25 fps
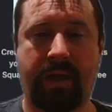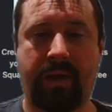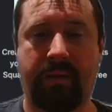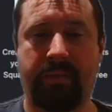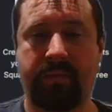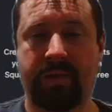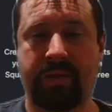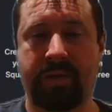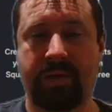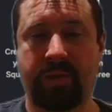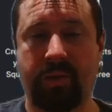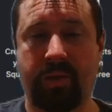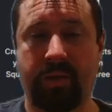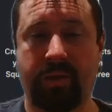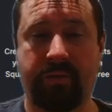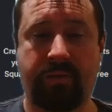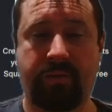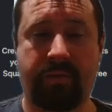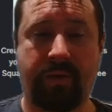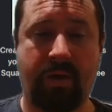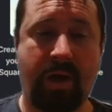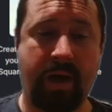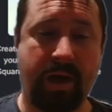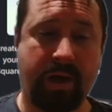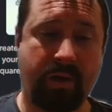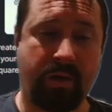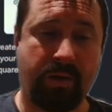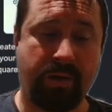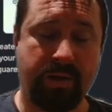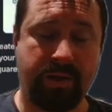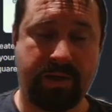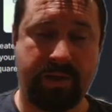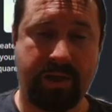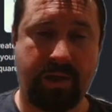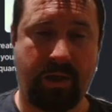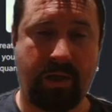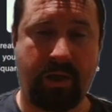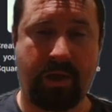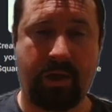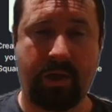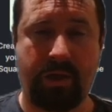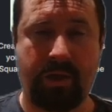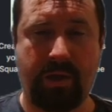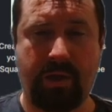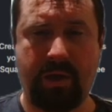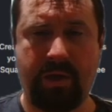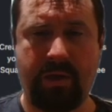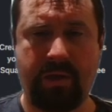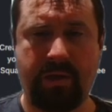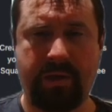sort of icons that you can
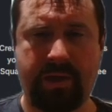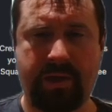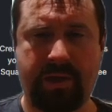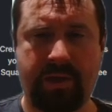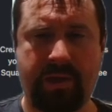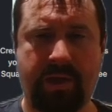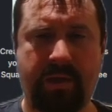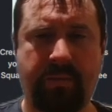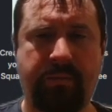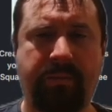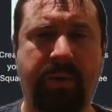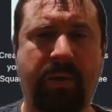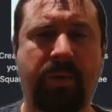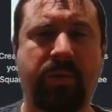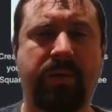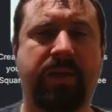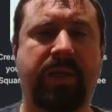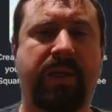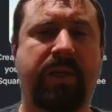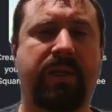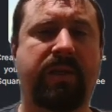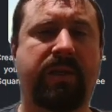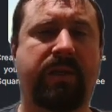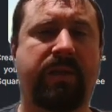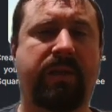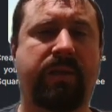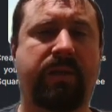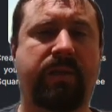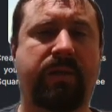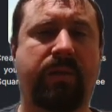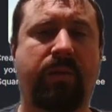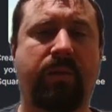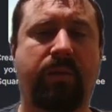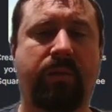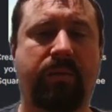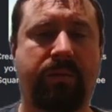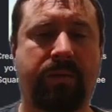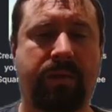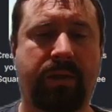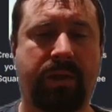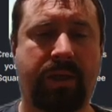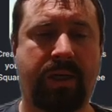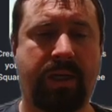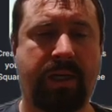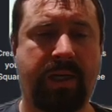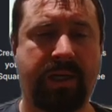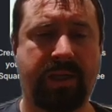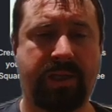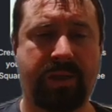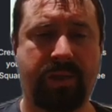use that are built into the tool. All
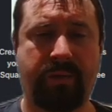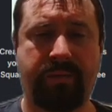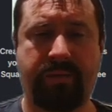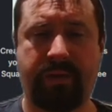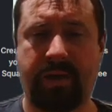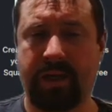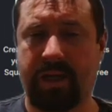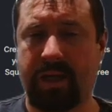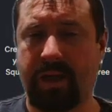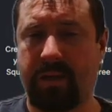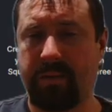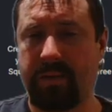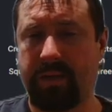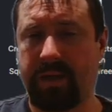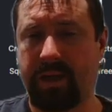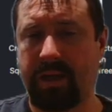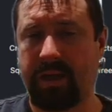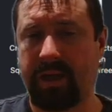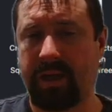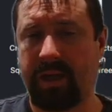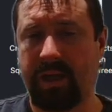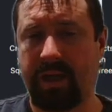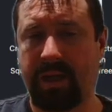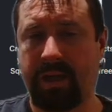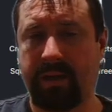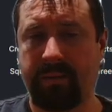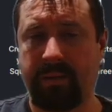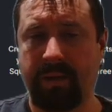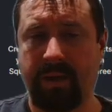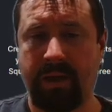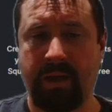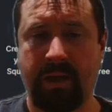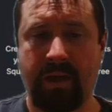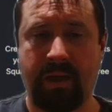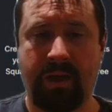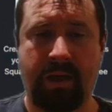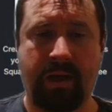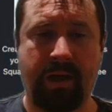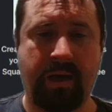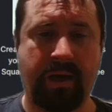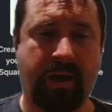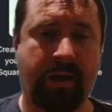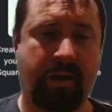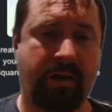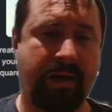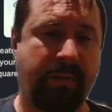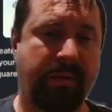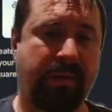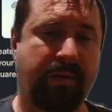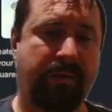right, so if I come down here, I'm going to
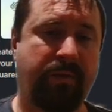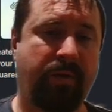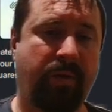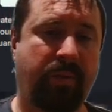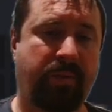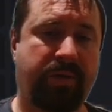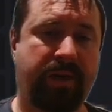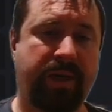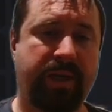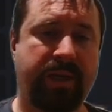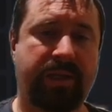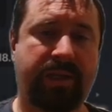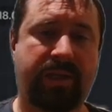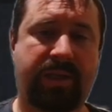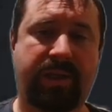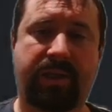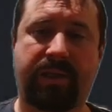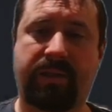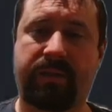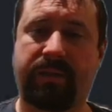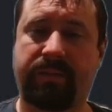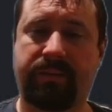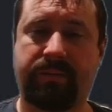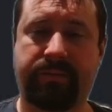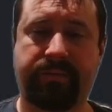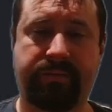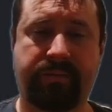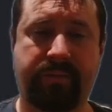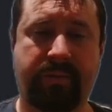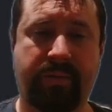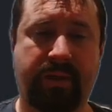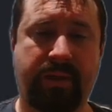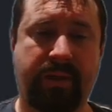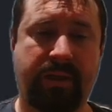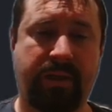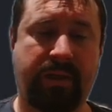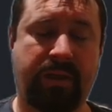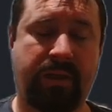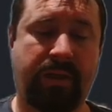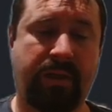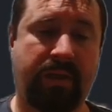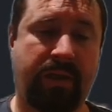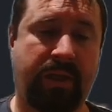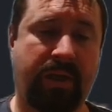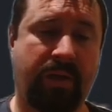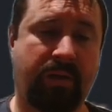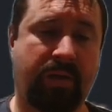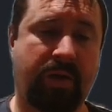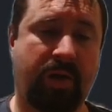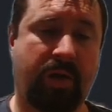grab the footprints.
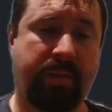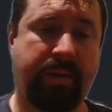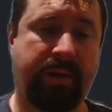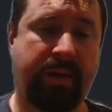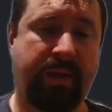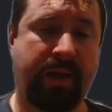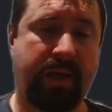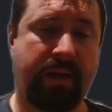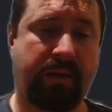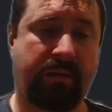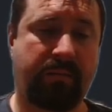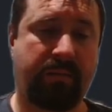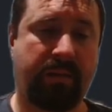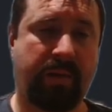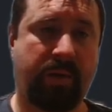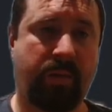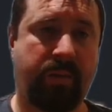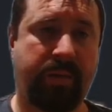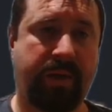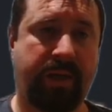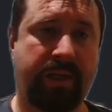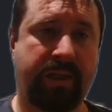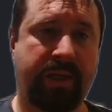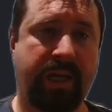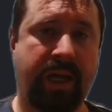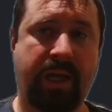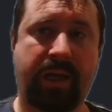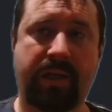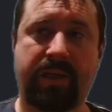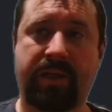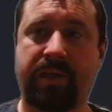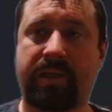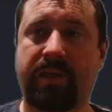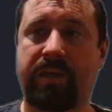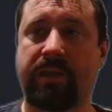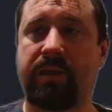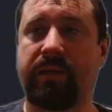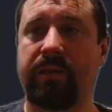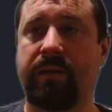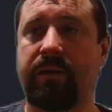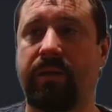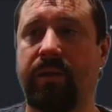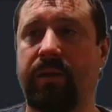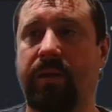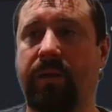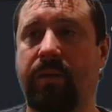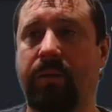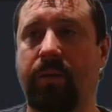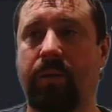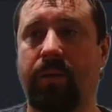I'll copy that little bit of text.
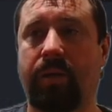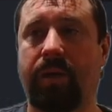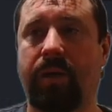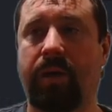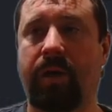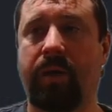We'll go